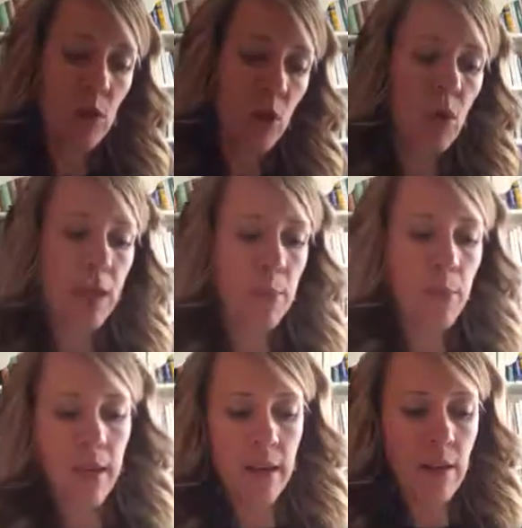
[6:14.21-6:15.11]
Ce n'est
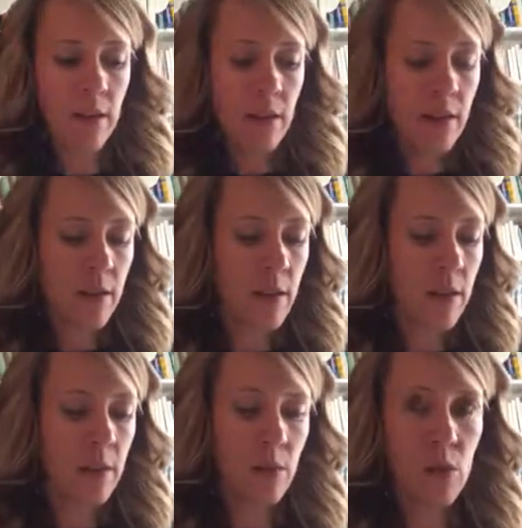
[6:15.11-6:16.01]
pas.
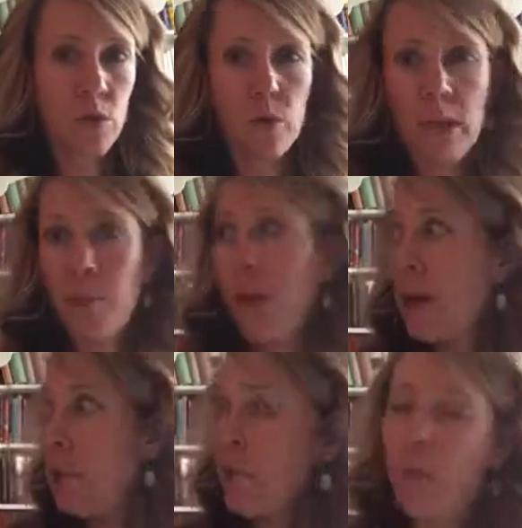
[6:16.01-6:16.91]
Ce n'est
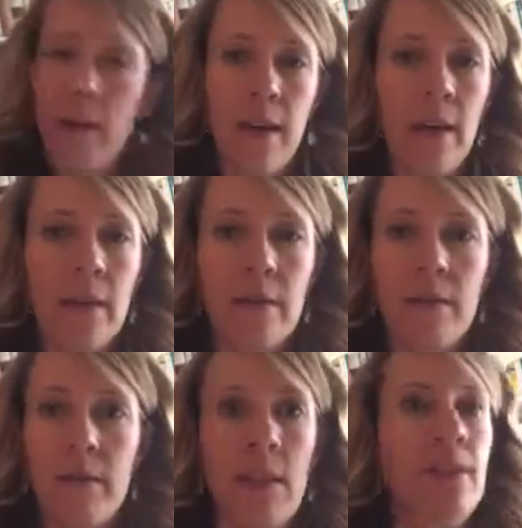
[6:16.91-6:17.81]
pas mon père.
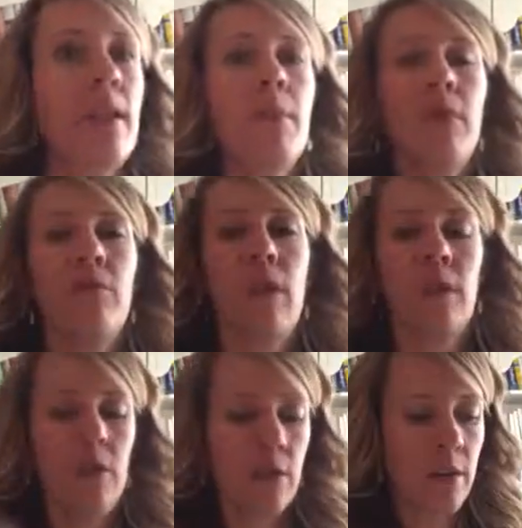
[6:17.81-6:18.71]
That's not my
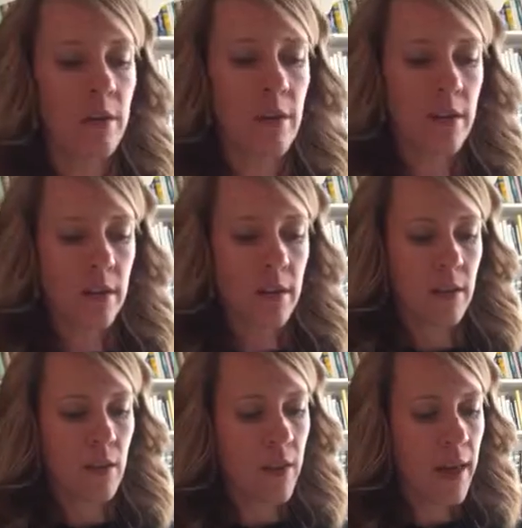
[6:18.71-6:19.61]
father.
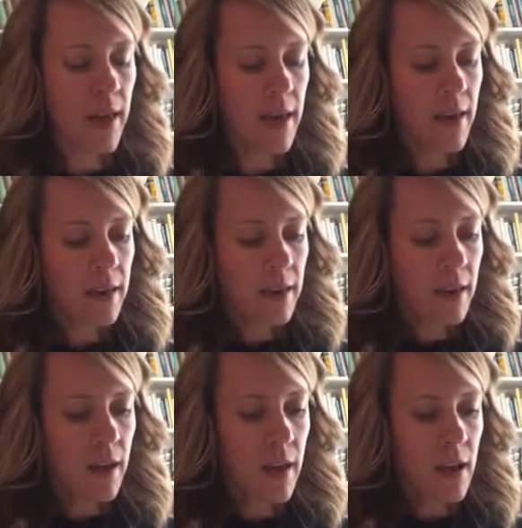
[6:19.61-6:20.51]
Okay?
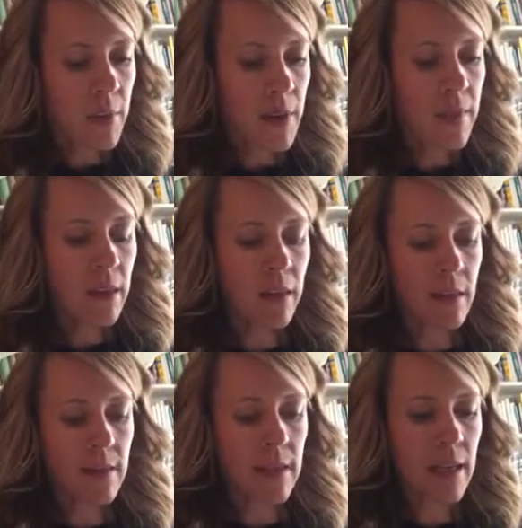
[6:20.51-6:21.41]
And then
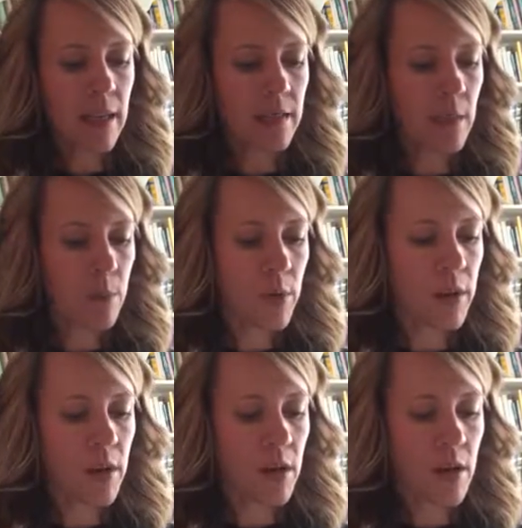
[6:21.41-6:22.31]
the second example
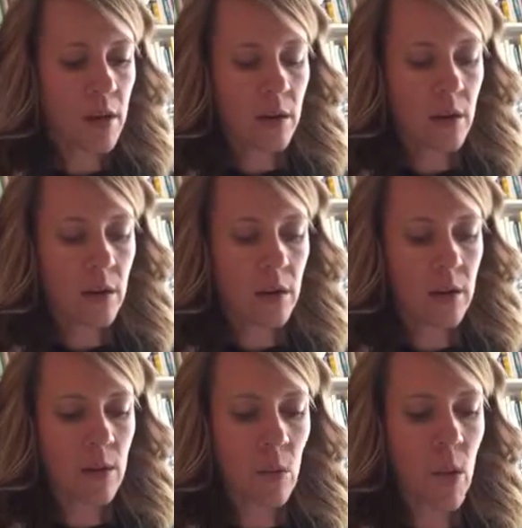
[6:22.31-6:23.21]
there,
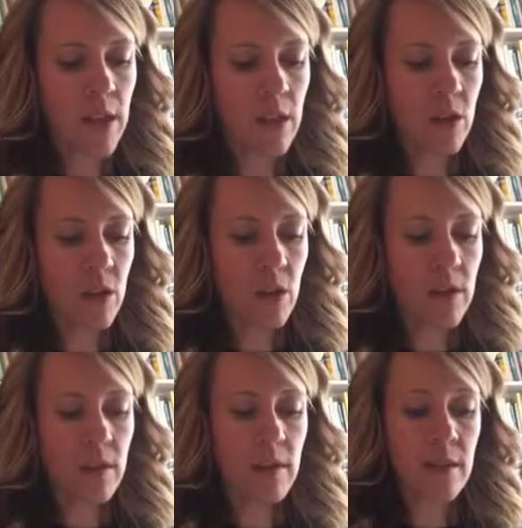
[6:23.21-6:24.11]
when do you use
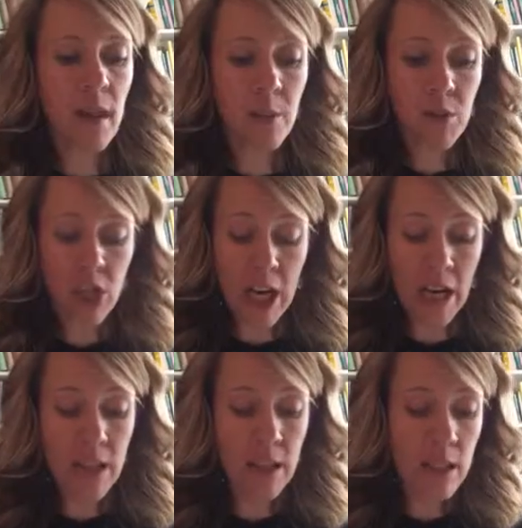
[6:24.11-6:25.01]
a
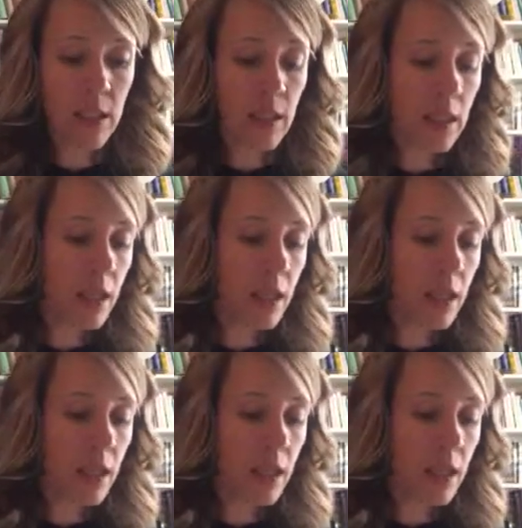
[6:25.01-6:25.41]
subject?